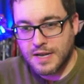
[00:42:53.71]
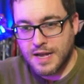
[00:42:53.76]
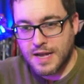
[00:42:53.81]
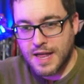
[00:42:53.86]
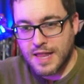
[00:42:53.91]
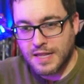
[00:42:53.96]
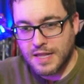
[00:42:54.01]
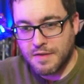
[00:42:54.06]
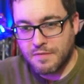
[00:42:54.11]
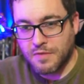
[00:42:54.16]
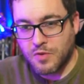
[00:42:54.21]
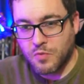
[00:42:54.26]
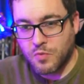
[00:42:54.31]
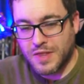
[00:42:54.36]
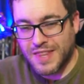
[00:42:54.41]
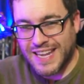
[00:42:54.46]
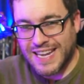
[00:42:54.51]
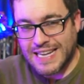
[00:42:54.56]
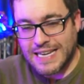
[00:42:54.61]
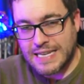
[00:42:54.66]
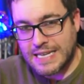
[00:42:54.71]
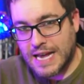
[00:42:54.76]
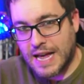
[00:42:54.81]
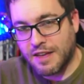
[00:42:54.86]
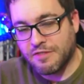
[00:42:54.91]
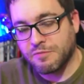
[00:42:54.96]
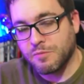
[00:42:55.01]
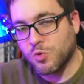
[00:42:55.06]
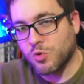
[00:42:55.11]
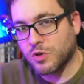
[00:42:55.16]
I love it when they can
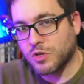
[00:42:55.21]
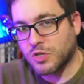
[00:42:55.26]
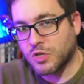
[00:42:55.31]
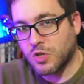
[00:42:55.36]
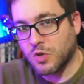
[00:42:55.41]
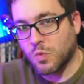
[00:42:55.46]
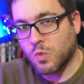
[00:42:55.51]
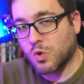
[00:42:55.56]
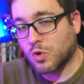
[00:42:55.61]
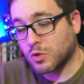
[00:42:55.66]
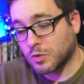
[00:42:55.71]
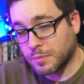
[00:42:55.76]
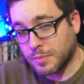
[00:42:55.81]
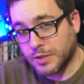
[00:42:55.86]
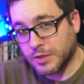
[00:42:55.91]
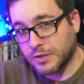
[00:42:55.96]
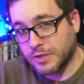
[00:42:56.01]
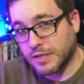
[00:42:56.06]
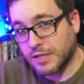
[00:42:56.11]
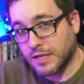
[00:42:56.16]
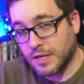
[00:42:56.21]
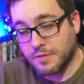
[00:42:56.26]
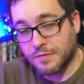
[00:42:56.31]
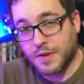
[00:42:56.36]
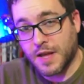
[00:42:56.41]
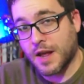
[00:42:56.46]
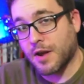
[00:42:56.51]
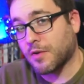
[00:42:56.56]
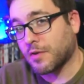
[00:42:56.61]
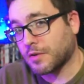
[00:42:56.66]
dive more into the world building of
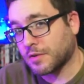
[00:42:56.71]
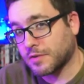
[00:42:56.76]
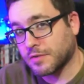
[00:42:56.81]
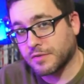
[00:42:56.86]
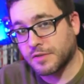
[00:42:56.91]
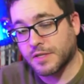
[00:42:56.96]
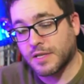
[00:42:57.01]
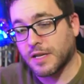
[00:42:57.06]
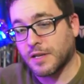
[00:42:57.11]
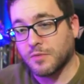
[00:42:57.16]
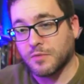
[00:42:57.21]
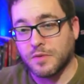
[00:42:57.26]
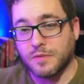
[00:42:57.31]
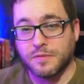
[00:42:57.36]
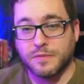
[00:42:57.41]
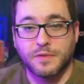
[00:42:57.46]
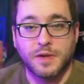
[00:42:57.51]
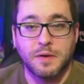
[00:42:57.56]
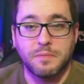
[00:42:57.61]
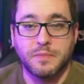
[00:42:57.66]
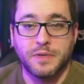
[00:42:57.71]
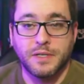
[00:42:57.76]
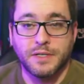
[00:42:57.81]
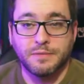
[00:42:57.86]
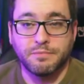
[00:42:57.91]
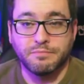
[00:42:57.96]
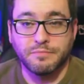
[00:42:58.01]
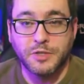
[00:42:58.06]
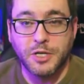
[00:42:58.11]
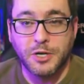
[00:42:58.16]
characters that we've come
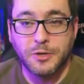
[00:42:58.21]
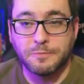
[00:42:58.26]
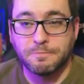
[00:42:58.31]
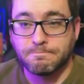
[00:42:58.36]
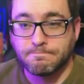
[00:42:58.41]
to know.